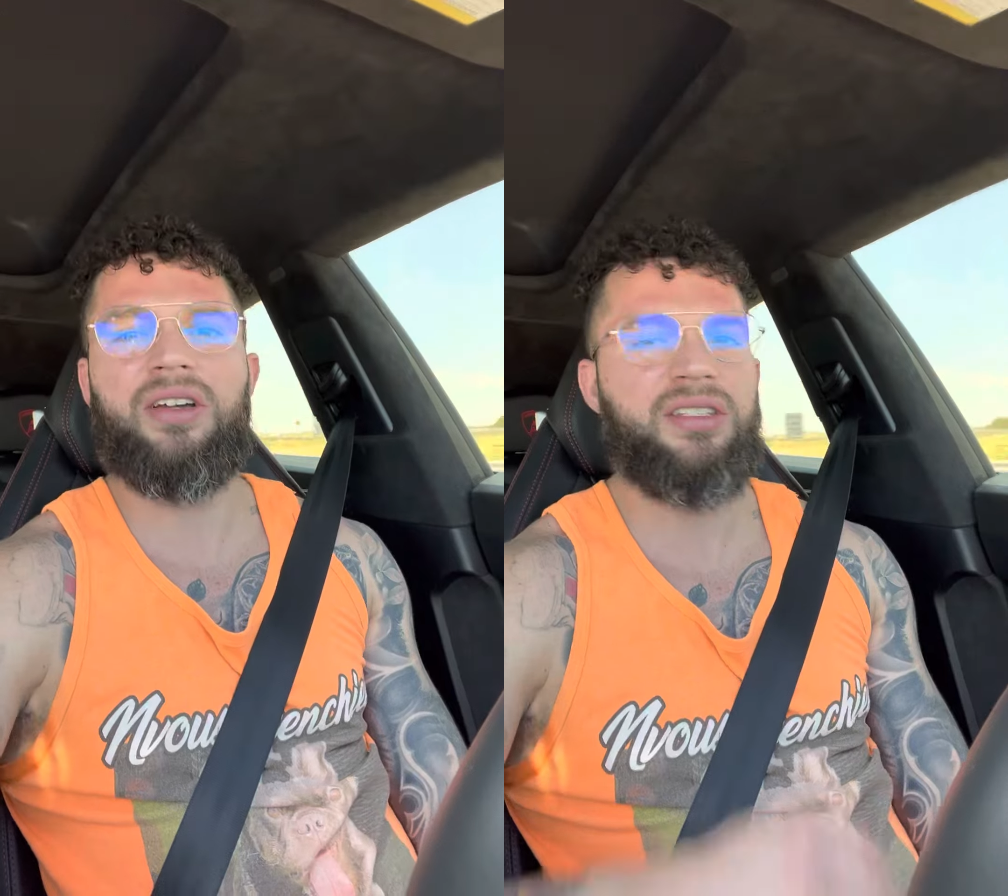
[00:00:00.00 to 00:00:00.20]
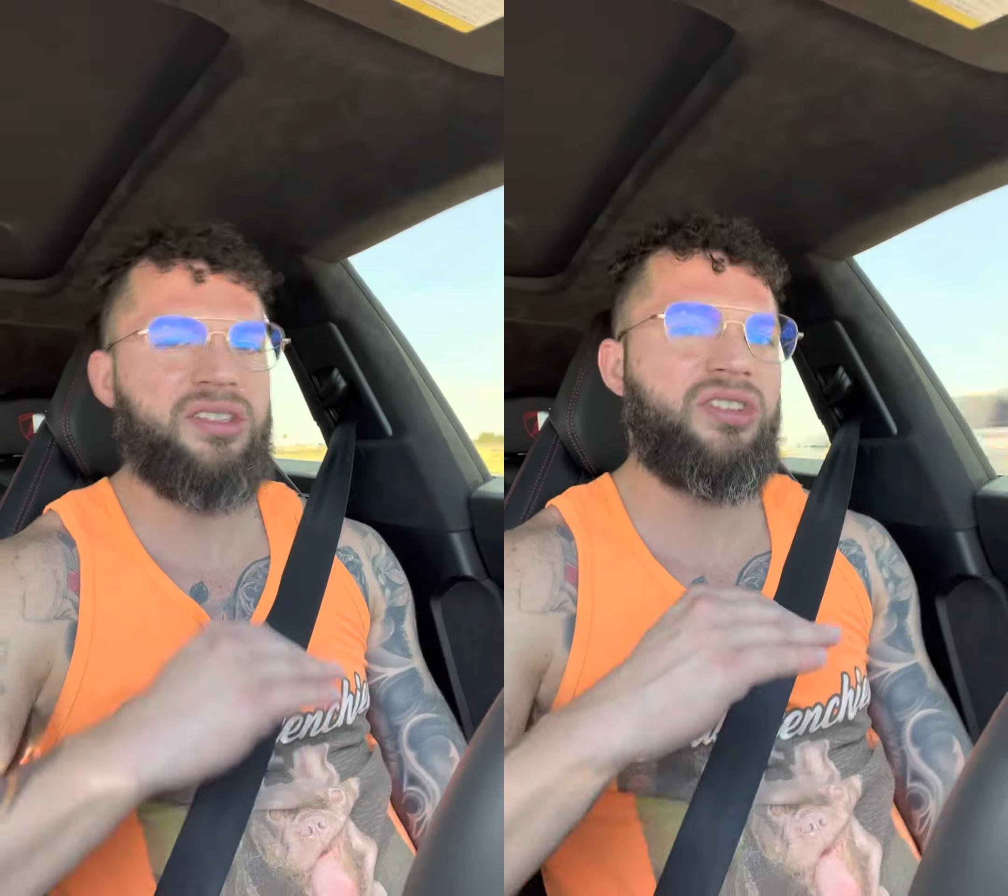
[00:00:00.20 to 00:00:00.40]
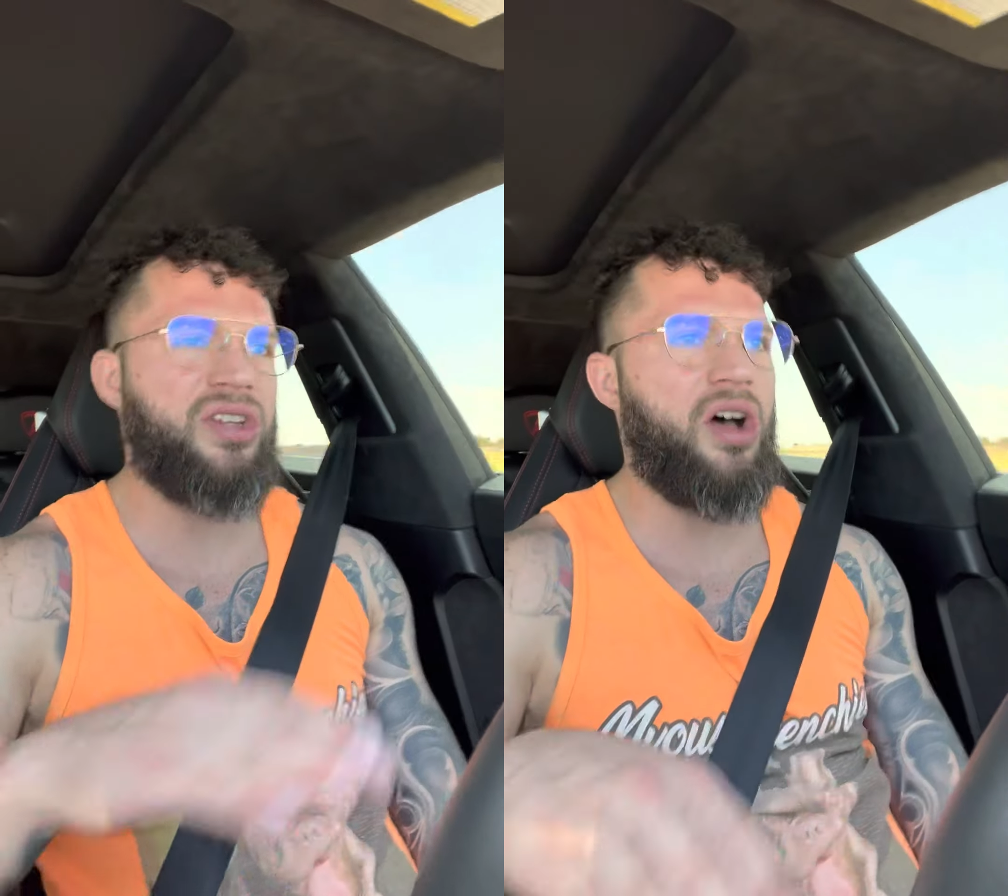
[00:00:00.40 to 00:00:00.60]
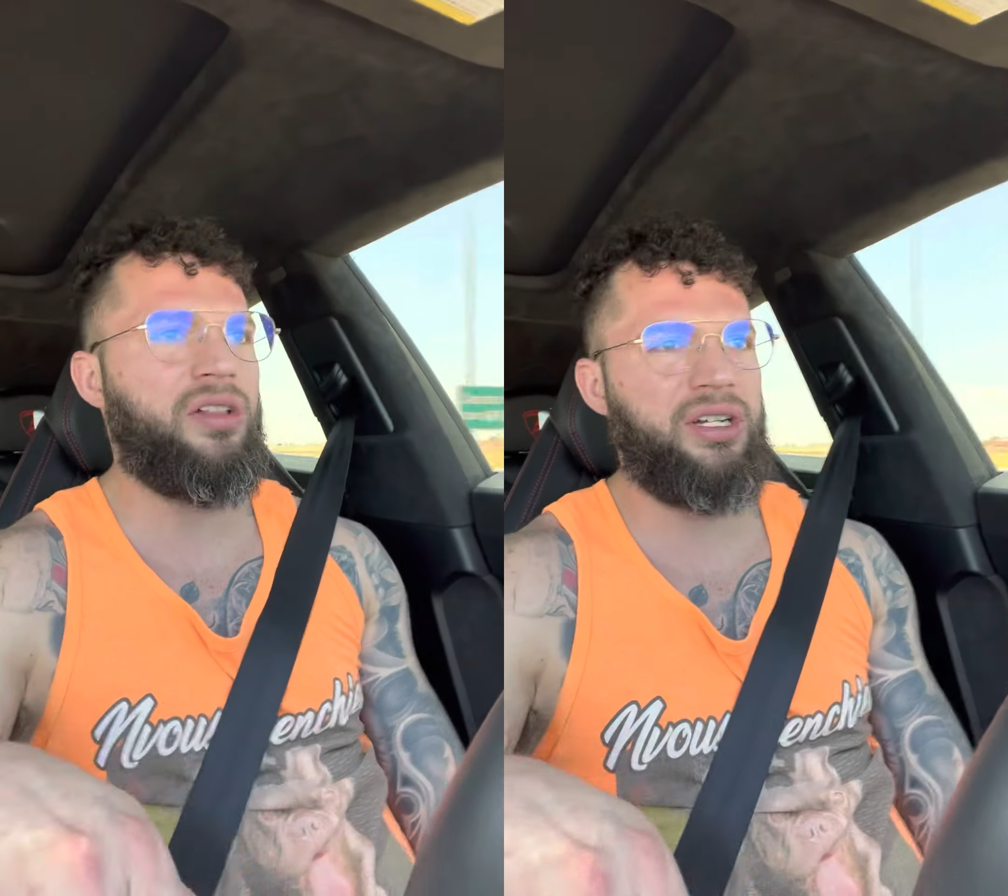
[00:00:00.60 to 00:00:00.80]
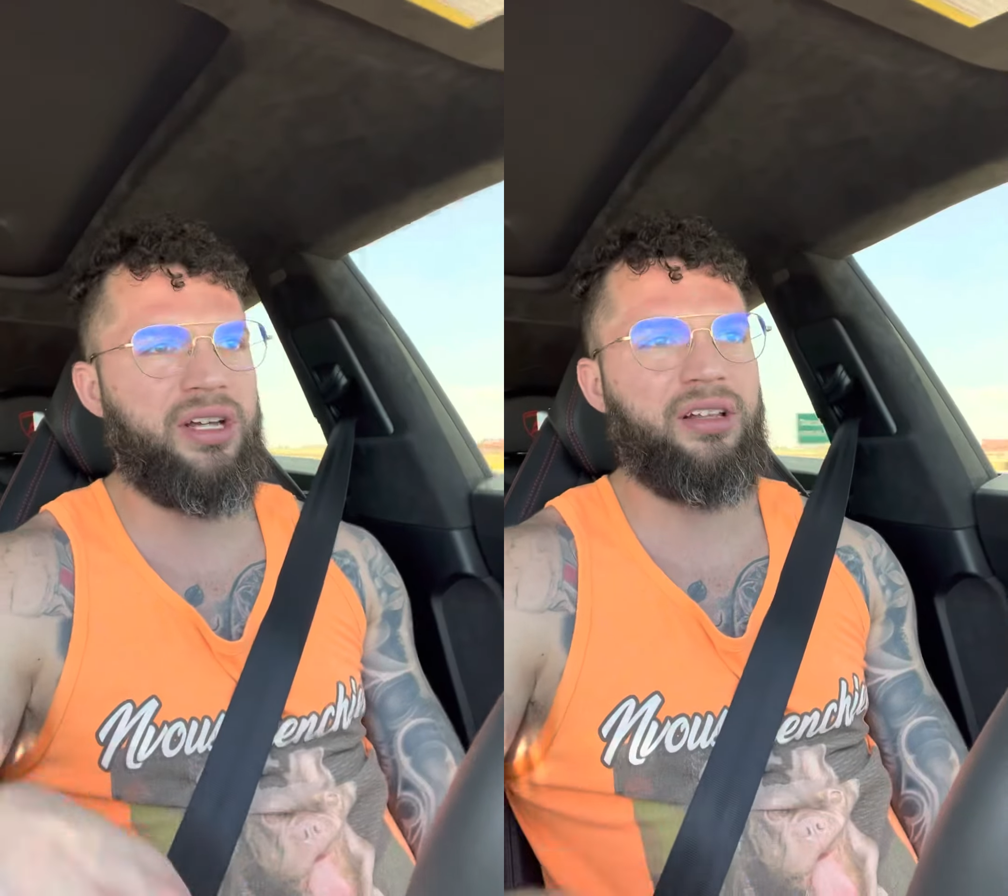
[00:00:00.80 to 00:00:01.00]
it's a
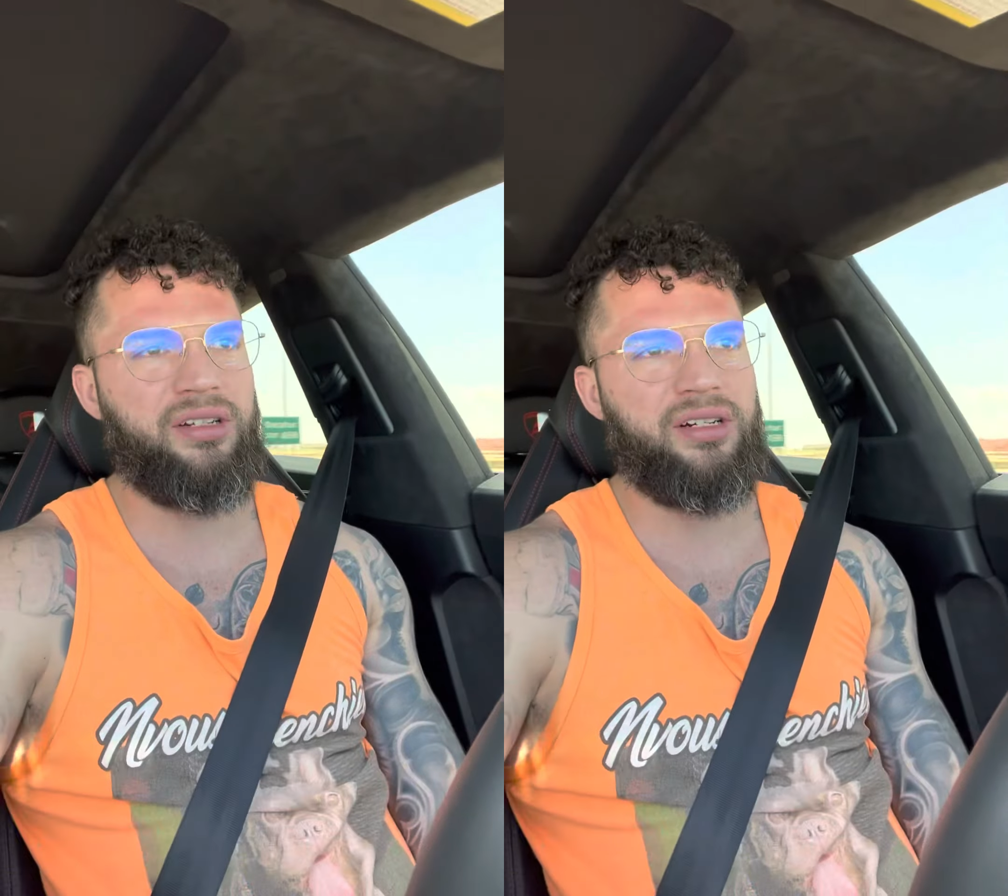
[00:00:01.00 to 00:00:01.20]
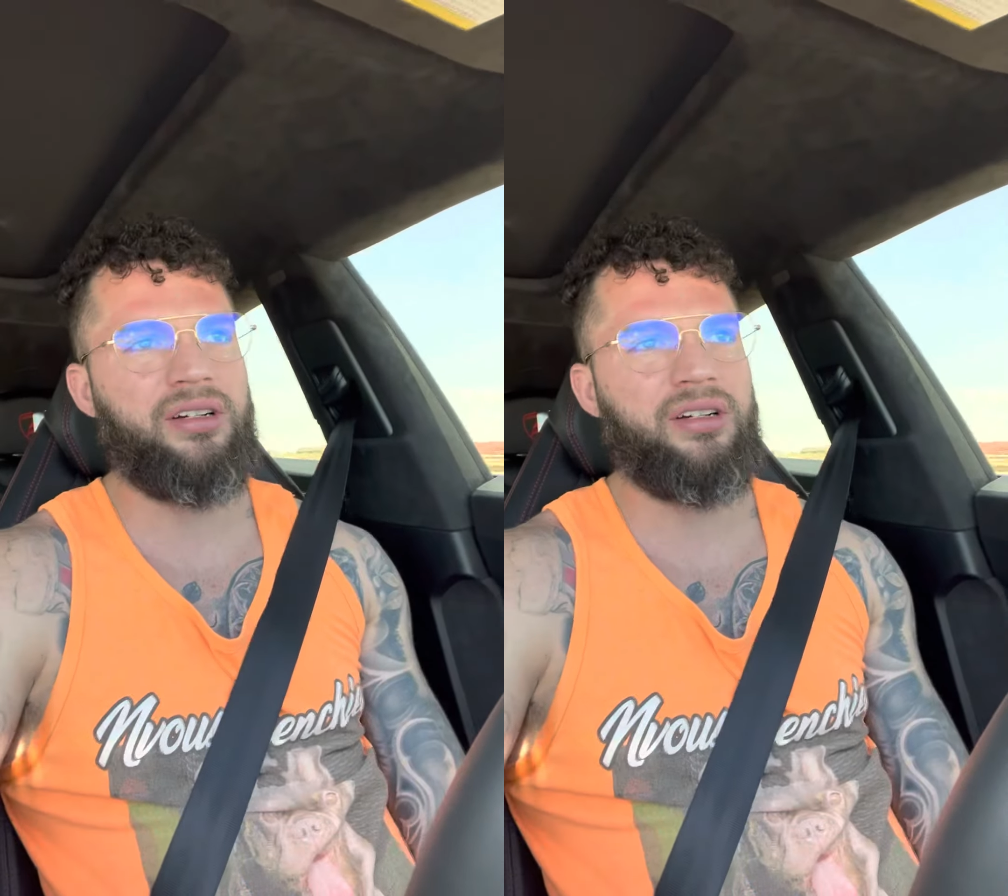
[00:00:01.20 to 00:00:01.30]
solid color.